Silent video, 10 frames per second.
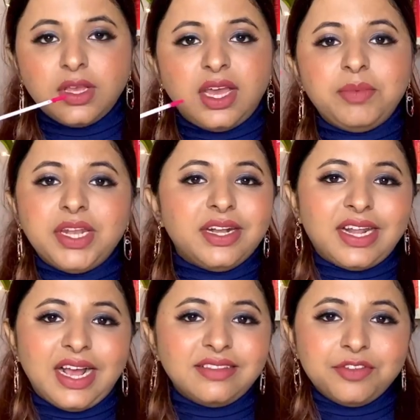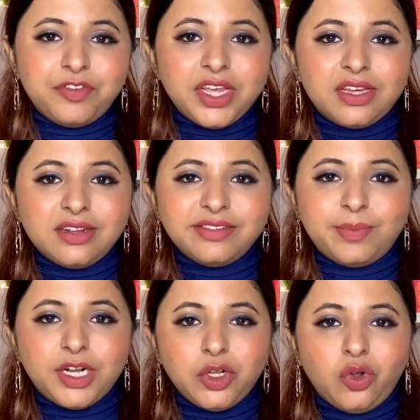I mean it has a fragrance
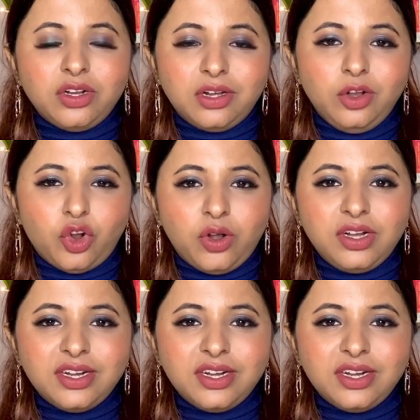but not a lot.